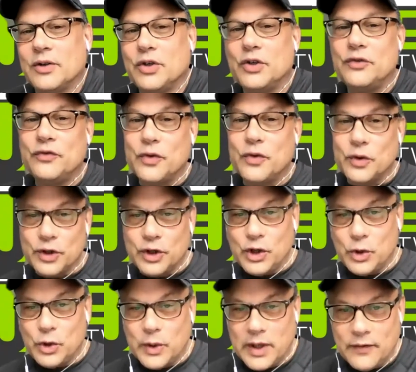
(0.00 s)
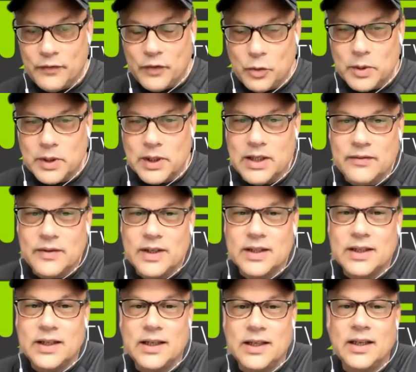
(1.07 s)
good for you if you believe in
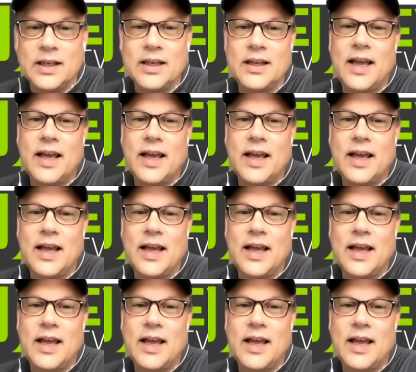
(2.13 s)
the